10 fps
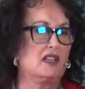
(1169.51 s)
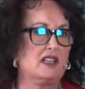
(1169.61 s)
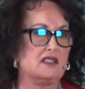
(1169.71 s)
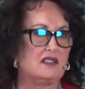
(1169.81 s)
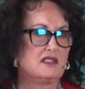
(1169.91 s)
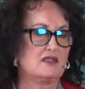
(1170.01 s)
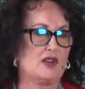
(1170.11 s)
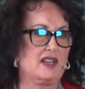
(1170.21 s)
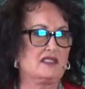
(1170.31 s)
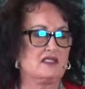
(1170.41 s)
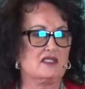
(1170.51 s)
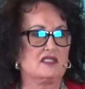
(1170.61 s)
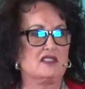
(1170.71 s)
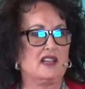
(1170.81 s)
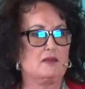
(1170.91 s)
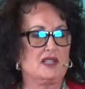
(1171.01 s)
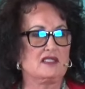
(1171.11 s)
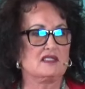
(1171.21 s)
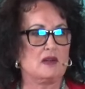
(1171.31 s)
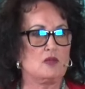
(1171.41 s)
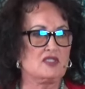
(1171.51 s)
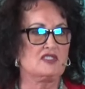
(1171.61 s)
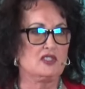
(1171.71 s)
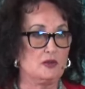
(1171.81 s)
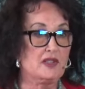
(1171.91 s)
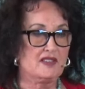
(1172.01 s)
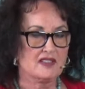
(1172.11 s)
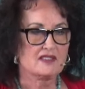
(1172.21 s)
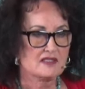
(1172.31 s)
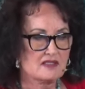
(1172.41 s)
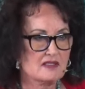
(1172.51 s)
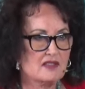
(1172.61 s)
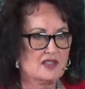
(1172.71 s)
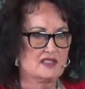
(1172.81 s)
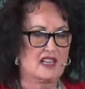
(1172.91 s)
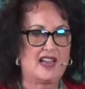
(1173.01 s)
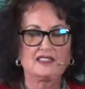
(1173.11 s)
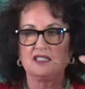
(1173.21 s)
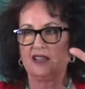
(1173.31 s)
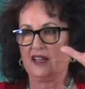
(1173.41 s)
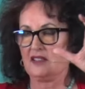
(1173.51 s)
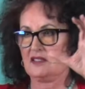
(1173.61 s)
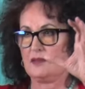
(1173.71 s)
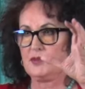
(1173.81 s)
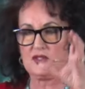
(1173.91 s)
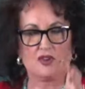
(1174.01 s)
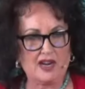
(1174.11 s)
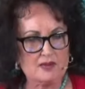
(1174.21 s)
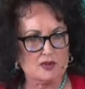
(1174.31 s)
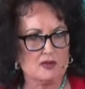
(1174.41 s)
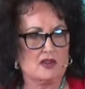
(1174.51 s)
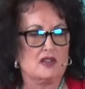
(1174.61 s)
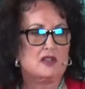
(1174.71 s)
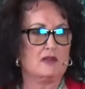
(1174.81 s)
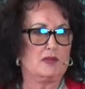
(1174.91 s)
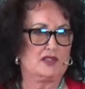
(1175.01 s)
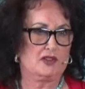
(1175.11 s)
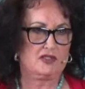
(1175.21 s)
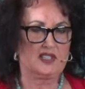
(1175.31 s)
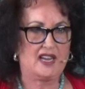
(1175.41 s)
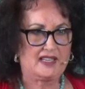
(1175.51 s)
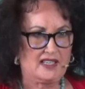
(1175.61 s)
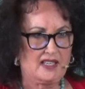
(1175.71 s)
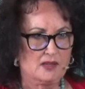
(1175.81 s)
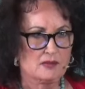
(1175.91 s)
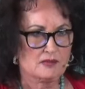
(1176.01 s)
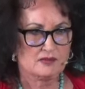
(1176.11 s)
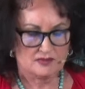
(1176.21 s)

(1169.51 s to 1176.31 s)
getting his strikes and this and that because someone's doing this that's acting like a subscriber, but they're attacking him.